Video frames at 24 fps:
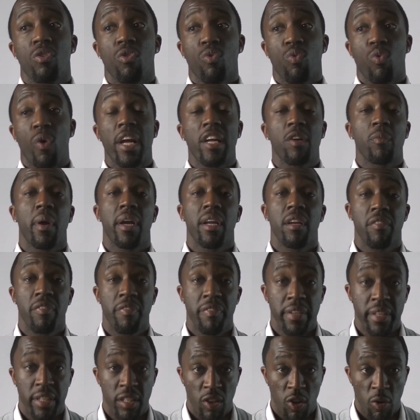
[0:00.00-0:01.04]
right way to
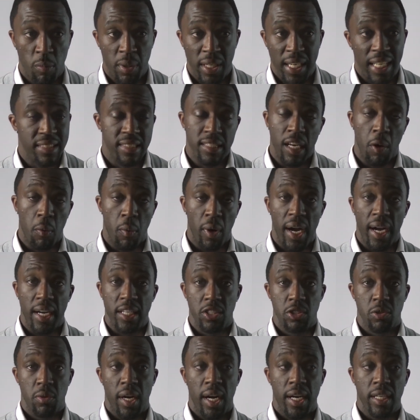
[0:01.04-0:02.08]
feel, but that's not why
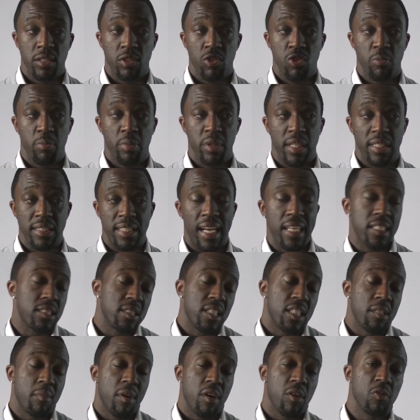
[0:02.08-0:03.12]
I do it. I do it because I just
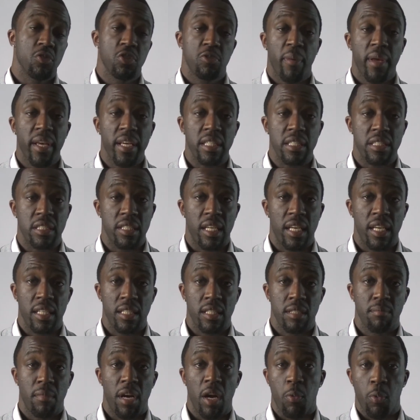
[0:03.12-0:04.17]
needed my own space,
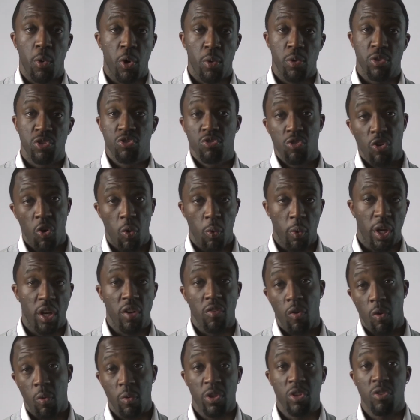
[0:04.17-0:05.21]
and my work was growing,
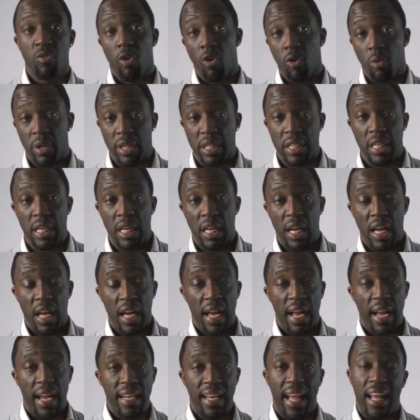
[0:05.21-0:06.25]

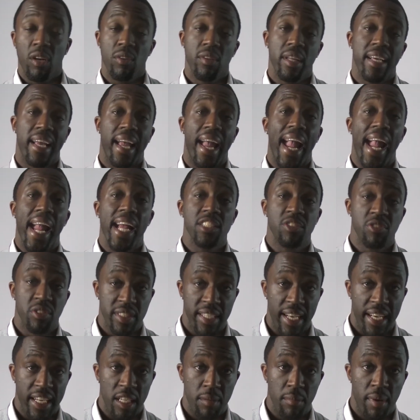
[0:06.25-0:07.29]
and I don't like answer
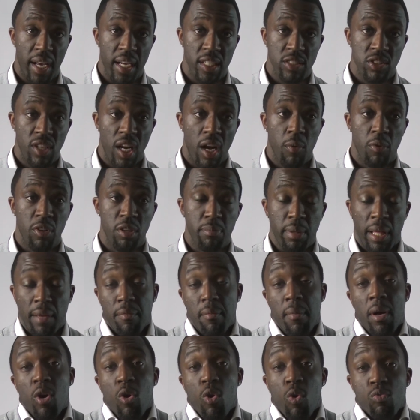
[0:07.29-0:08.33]
to anybody, so I want to play by
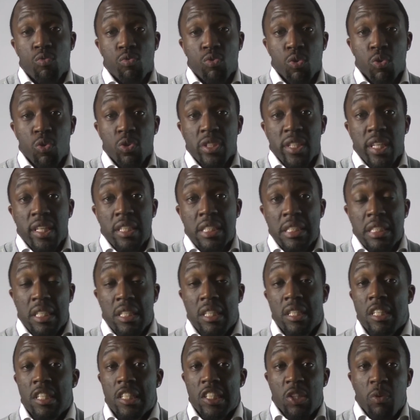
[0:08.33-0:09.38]
my own rules,
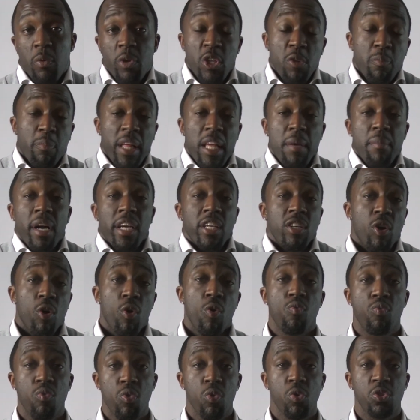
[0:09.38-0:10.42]
and the way you play by your
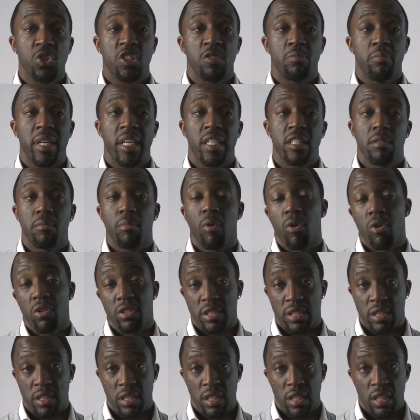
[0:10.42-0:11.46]
own rules is being the
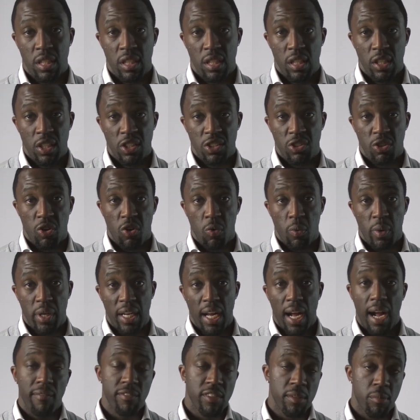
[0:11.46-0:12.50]
boss. So when
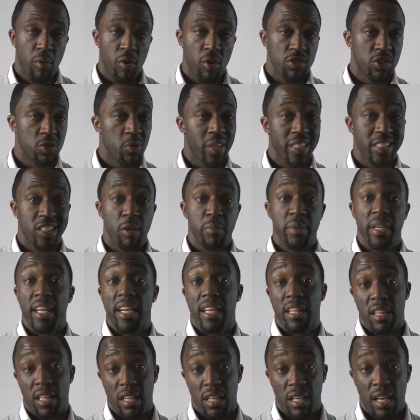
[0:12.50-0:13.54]
I'm the boss, no one can tell me
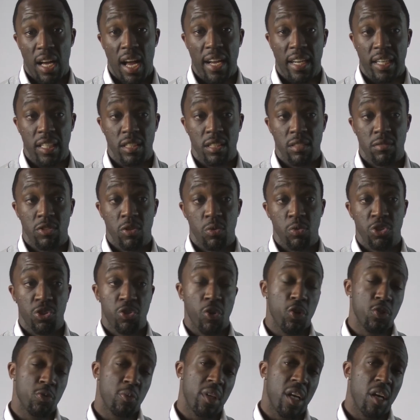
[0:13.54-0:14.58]
anything. I can do
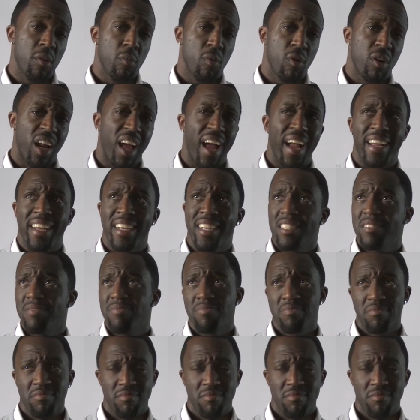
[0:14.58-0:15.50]
shows when I want, I can